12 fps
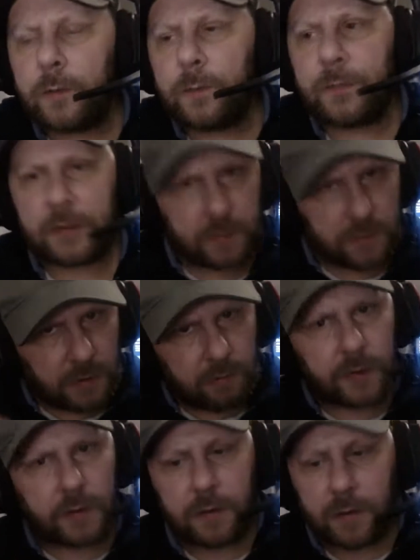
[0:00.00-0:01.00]
but
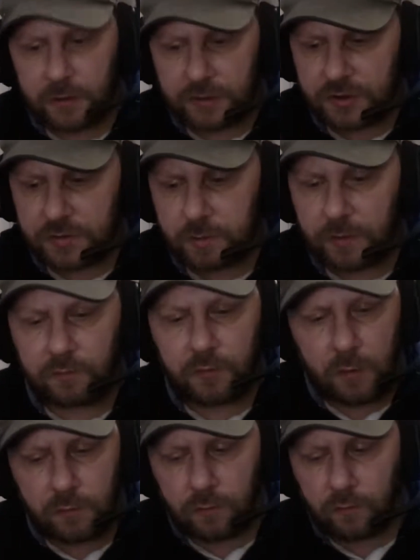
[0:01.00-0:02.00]
I just want
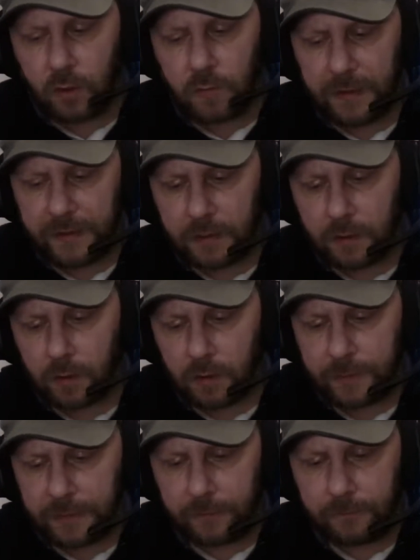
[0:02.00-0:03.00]
to roll back the clock a
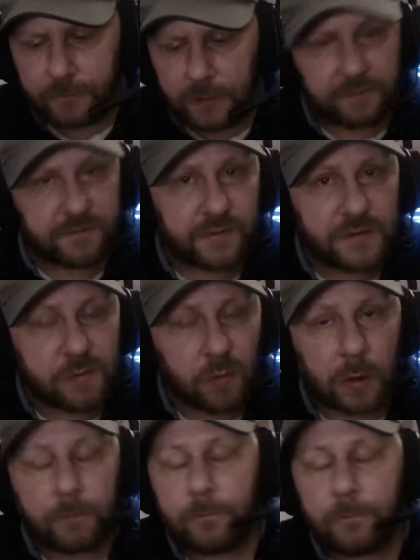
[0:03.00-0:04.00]
bit. I'm
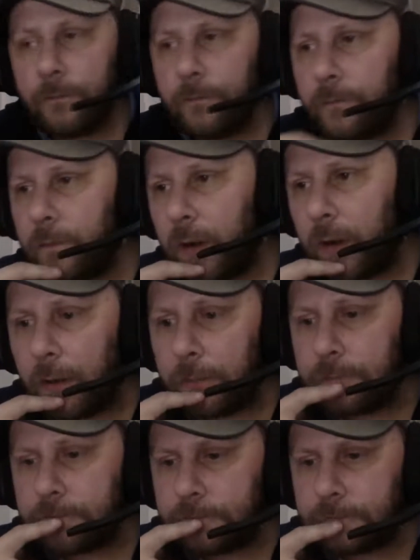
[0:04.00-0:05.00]
51,
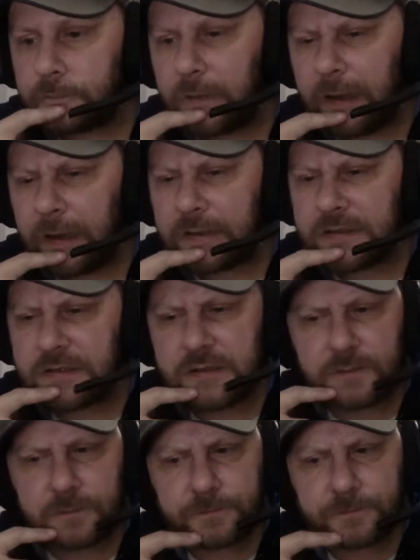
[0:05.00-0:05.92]
um, and